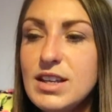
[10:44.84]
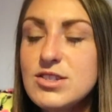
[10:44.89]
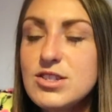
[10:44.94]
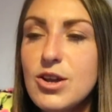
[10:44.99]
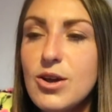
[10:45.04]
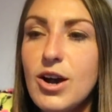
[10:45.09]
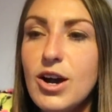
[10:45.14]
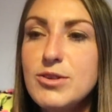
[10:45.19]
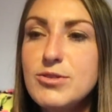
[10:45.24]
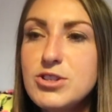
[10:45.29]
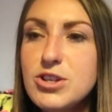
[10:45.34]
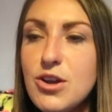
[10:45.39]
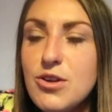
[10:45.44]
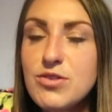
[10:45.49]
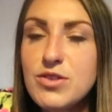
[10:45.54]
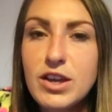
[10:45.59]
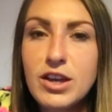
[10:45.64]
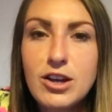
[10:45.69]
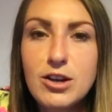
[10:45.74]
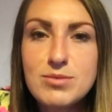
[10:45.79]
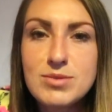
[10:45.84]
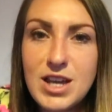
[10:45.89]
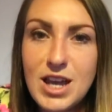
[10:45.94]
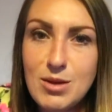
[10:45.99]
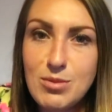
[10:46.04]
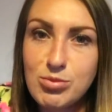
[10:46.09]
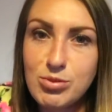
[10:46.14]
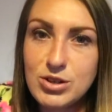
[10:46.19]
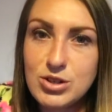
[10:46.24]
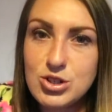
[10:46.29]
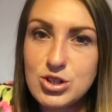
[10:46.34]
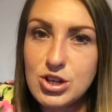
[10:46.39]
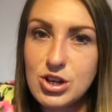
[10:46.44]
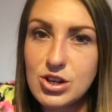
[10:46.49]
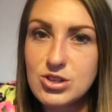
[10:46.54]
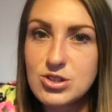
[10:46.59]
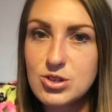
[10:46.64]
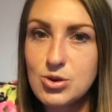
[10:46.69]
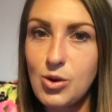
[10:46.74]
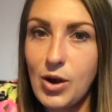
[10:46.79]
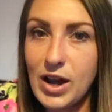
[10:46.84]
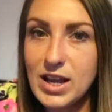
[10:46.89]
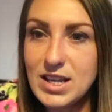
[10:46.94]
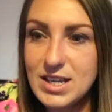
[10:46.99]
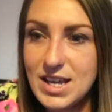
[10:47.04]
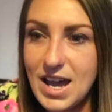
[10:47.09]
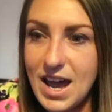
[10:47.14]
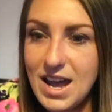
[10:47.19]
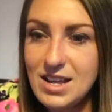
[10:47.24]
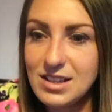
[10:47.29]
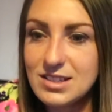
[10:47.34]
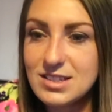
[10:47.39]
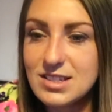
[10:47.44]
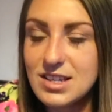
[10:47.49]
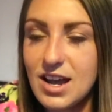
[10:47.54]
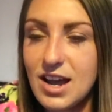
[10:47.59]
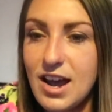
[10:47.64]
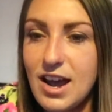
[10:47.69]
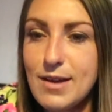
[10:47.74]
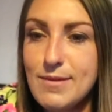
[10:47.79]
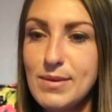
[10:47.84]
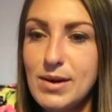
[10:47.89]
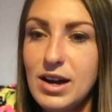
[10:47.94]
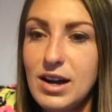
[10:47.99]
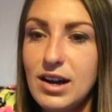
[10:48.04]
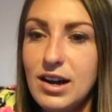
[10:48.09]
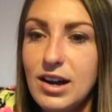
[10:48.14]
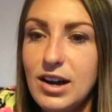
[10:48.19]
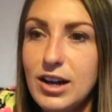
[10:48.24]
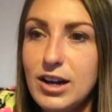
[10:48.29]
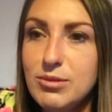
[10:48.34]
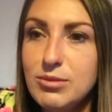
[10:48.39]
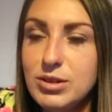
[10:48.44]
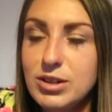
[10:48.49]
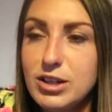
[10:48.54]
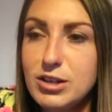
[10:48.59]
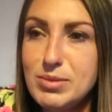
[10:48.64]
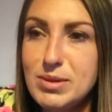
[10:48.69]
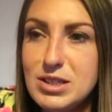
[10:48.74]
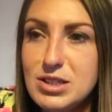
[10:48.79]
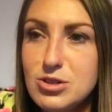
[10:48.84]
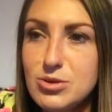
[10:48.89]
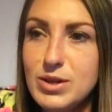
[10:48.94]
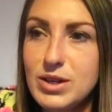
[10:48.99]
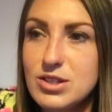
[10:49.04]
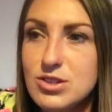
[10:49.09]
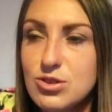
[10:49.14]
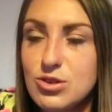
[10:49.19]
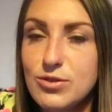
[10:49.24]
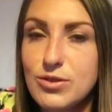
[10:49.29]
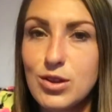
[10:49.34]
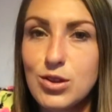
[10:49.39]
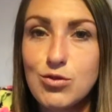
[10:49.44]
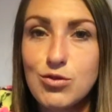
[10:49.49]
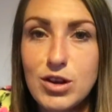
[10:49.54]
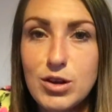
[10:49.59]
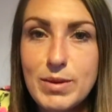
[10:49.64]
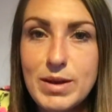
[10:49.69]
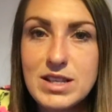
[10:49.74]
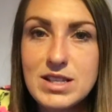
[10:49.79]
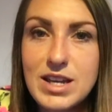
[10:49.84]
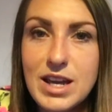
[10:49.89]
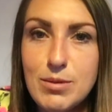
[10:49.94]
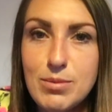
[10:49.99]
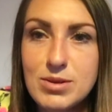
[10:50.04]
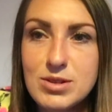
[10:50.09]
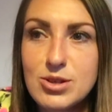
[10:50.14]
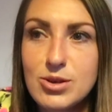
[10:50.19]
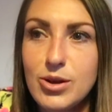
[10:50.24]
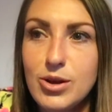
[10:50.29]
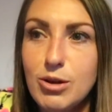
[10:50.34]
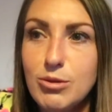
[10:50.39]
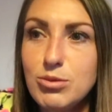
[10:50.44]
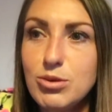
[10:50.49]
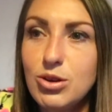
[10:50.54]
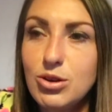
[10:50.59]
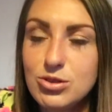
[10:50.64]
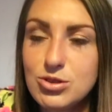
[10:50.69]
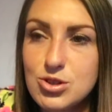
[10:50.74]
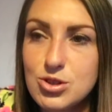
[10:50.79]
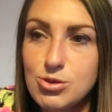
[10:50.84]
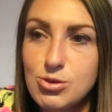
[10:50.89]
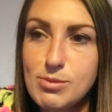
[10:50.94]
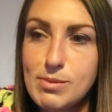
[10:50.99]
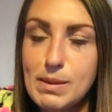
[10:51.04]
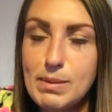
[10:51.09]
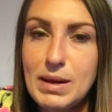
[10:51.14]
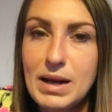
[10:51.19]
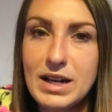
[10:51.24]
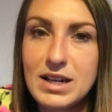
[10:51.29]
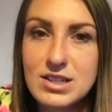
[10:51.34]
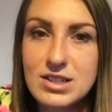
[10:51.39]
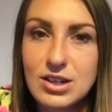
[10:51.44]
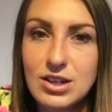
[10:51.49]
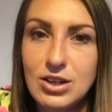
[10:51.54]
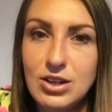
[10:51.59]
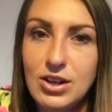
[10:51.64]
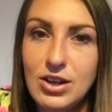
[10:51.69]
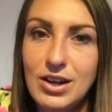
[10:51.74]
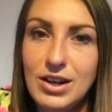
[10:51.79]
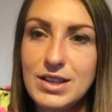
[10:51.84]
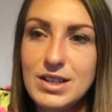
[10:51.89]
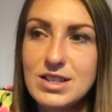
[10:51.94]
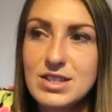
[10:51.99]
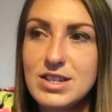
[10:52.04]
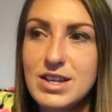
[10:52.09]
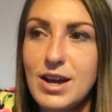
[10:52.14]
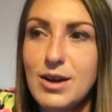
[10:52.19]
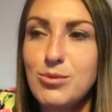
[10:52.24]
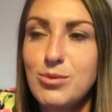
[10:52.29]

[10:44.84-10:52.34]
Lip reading: So I don't think I'm tapering just quite yet. I'm going to be doing a sort of a 3-week taper, so I'm not sure what my plan is going to look like this yet.